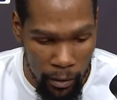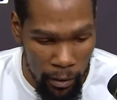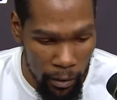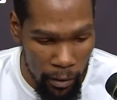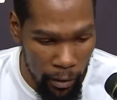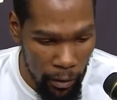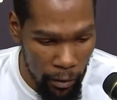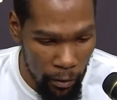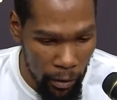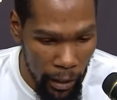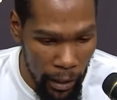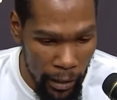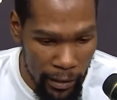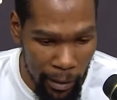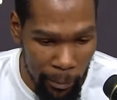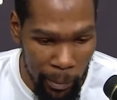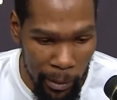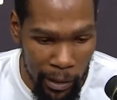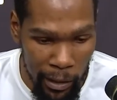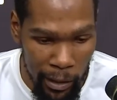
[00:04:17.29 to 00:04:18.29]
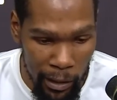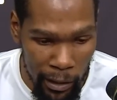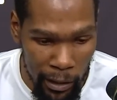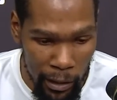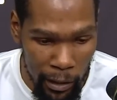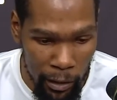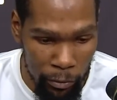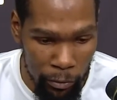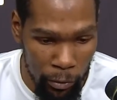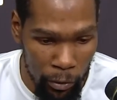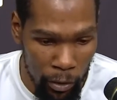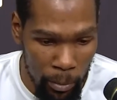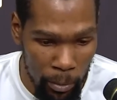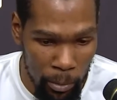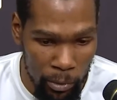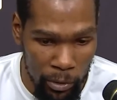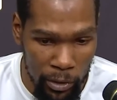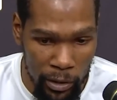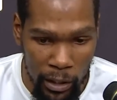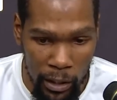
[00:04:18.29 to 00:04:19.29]
You know, guys that have been in the league for
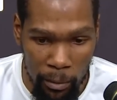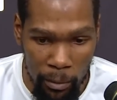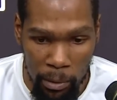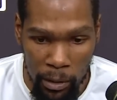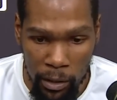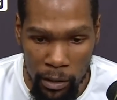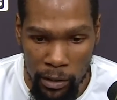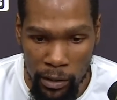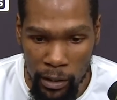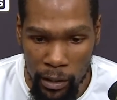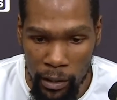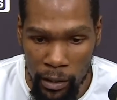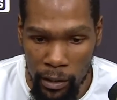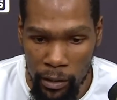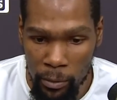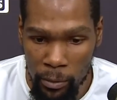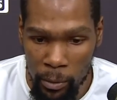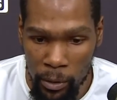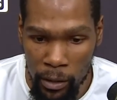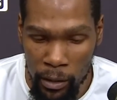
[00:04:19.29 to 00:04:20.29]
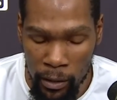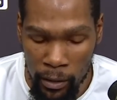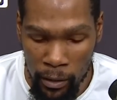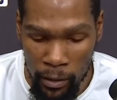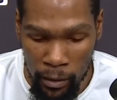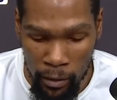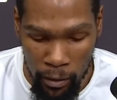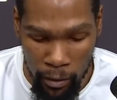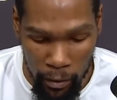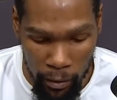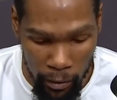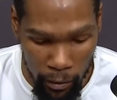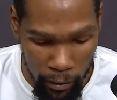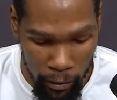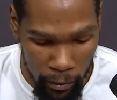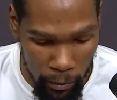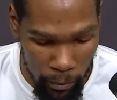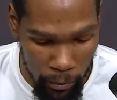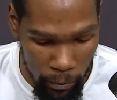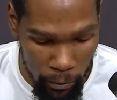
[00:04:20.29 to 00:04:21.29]
almost 10-plus years where, you
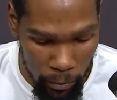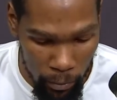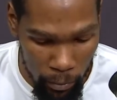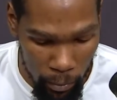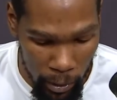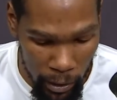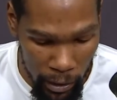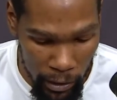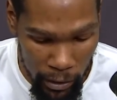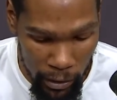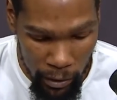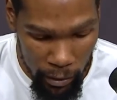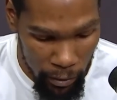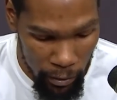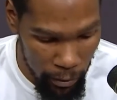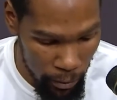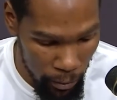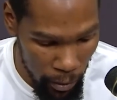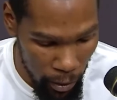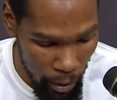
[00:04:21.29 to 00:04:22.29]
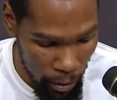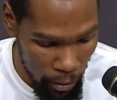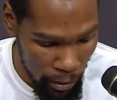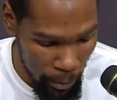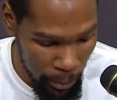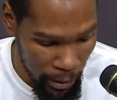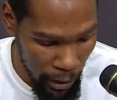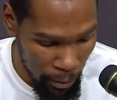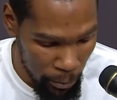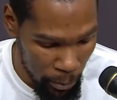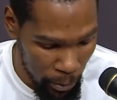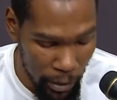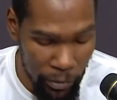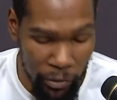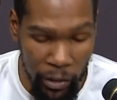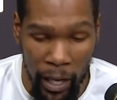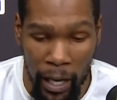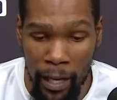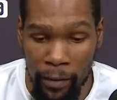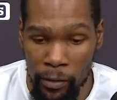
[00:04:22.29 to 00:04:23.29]
know, we could just sometimes we don't
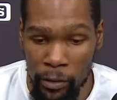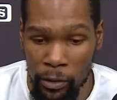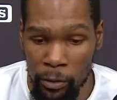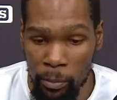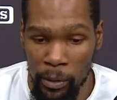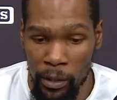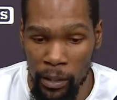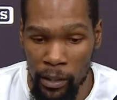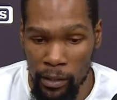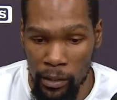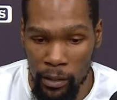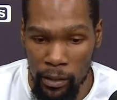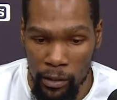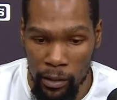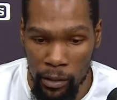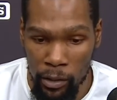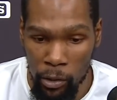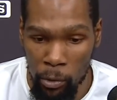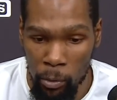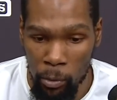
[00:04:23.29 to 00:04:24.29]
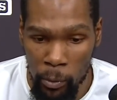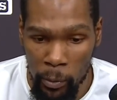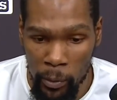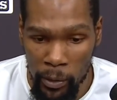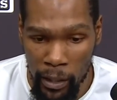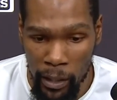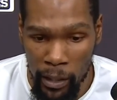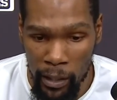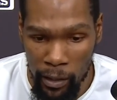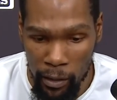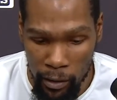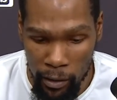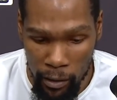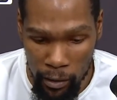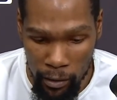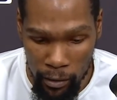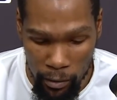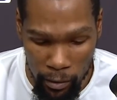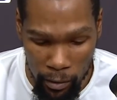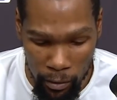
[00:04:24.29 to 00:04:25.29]
even have to speak to know what we're thinking. And,
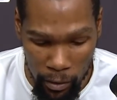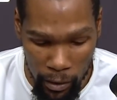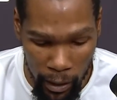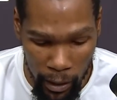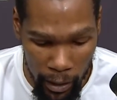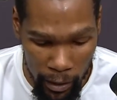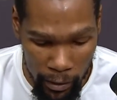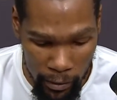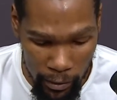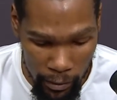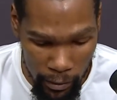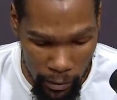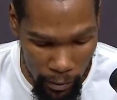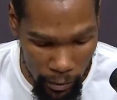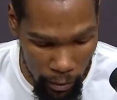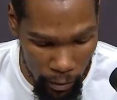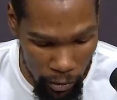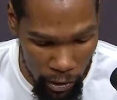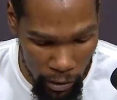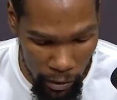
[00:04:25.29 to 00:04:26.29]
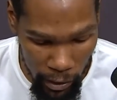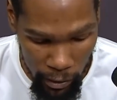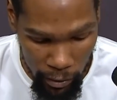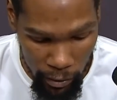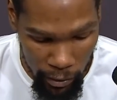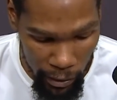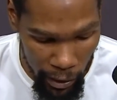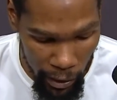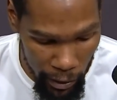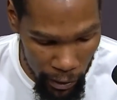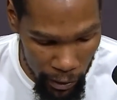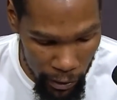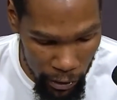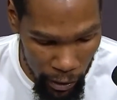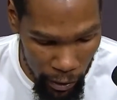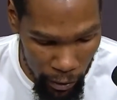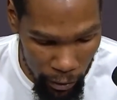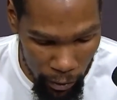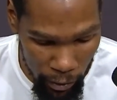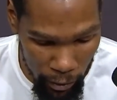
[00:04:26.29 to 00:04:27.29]
you know, guys are, you know, just understand each
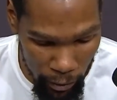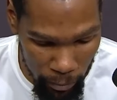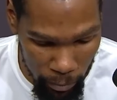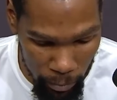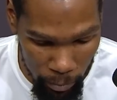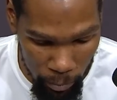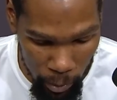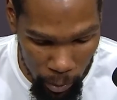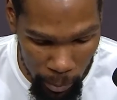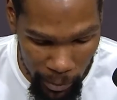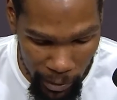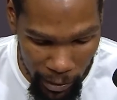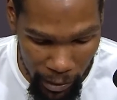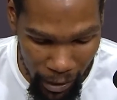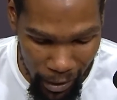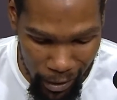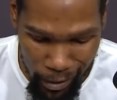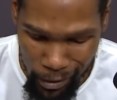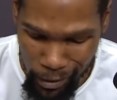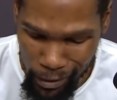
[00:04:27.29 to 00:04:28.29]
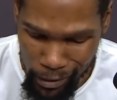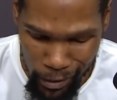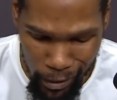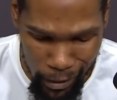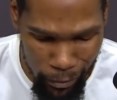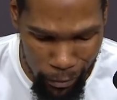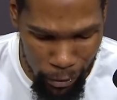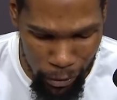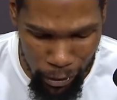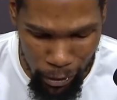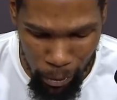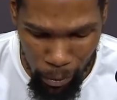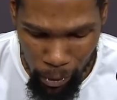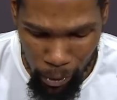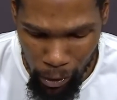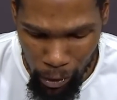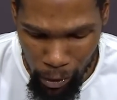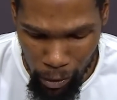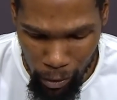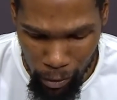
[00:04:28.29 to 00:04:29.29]
other, and we've been studying each other for so
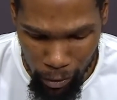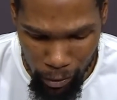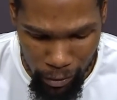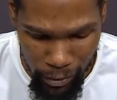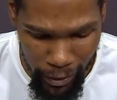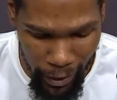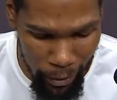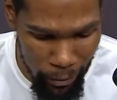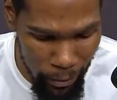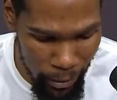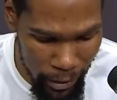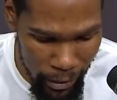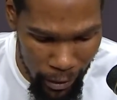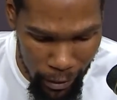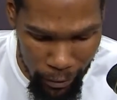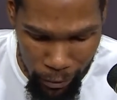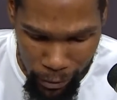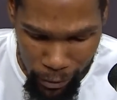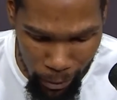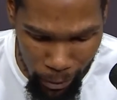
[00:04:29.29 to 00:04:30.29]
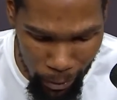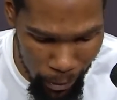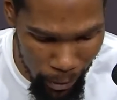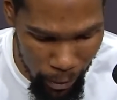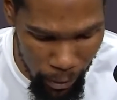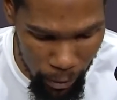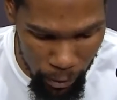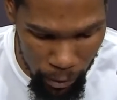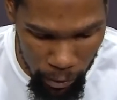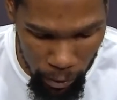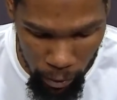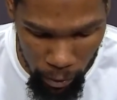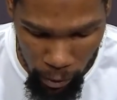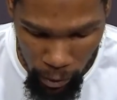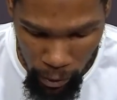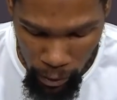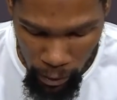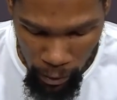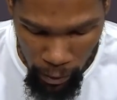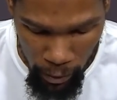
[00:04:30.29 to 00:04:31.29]
long, scouting each other for so long. So
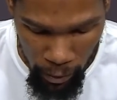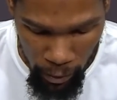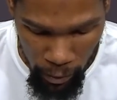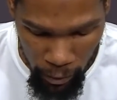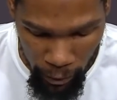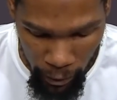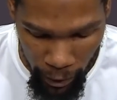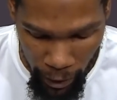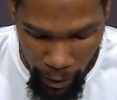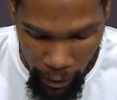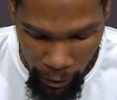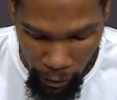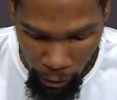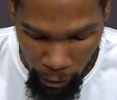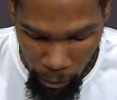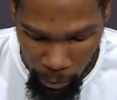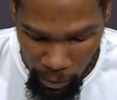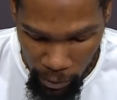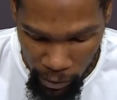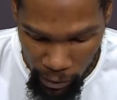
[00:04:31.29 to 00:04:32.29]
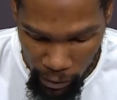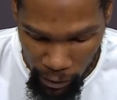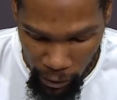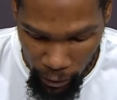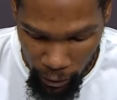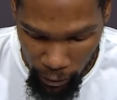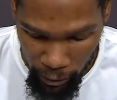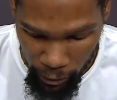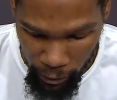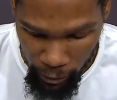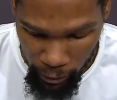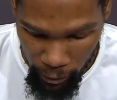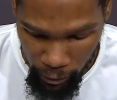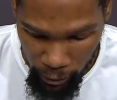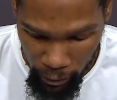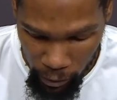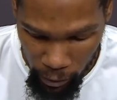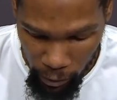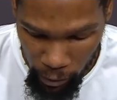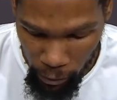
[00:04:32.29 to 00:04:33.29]
the IQ is just there, you know.
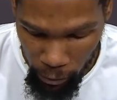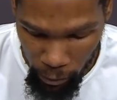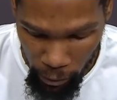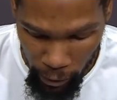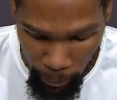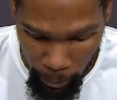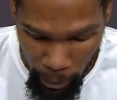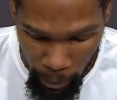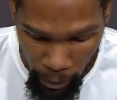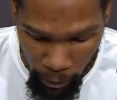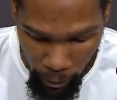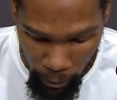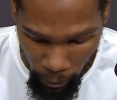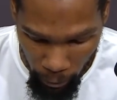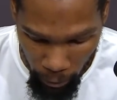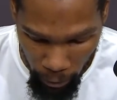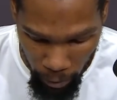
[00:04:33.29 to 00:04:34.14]
It's only going to get better.